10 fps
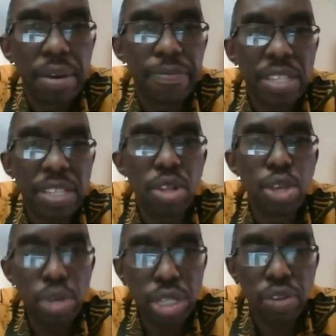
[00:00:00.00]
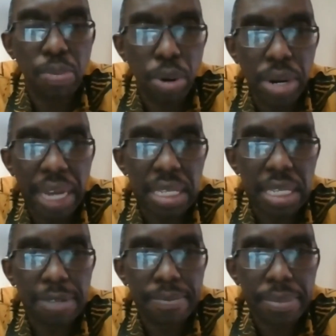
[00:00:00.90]
First of all, the usage of the
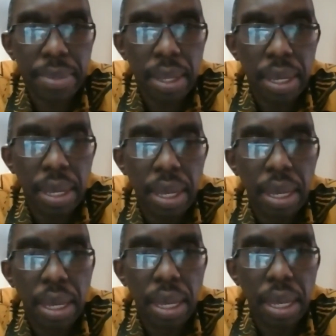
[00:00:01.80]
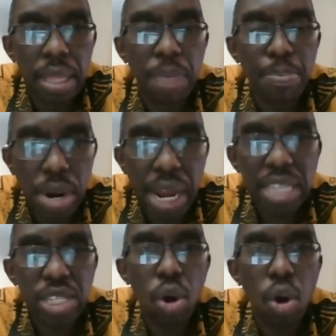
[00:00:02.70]
products. The
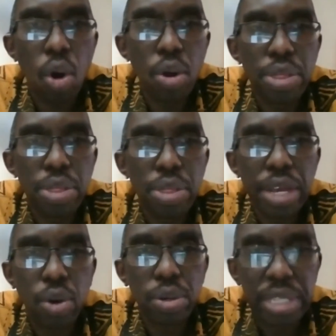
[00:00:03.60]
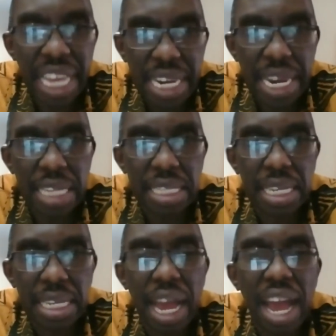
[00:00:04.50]
products on the
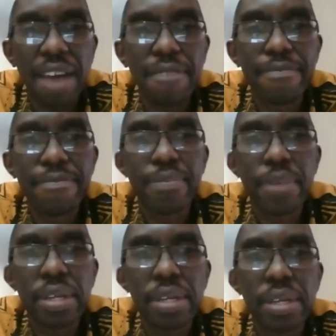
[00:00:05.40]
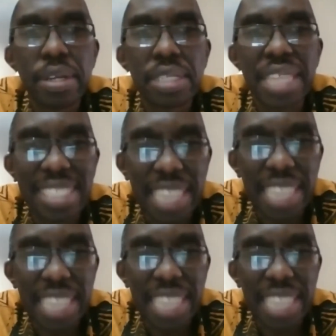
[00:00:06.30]
containers have
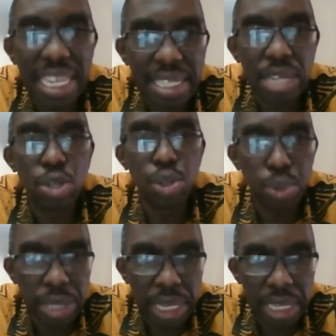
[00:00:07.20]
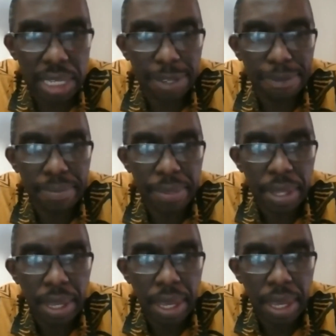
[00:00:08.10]
suggested uses.
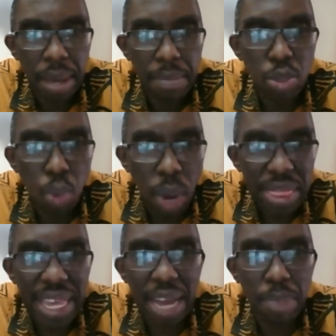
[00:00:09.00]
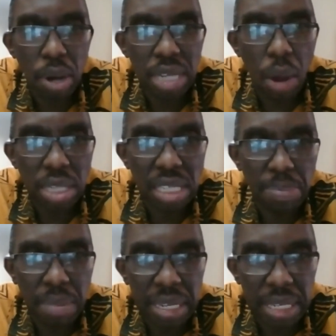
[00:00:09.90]
But one thing about our
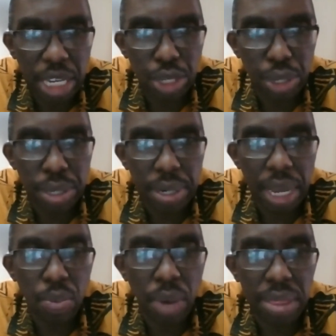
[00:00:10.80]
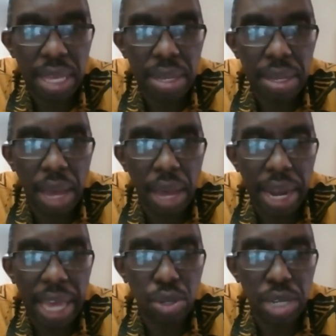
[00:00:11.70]
supplementation, and one thing I'd like
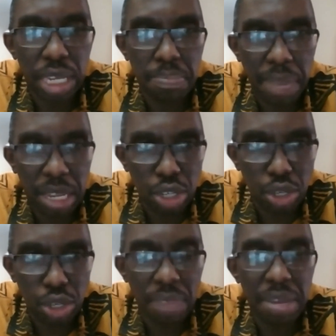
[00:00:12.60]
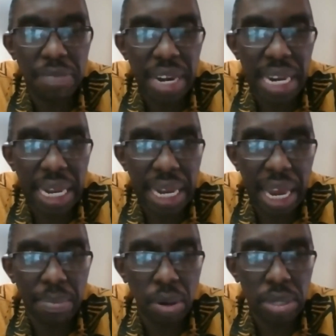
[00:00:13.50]
to just mention and be very
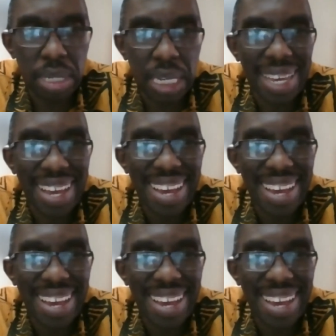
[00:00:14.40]
clear about it,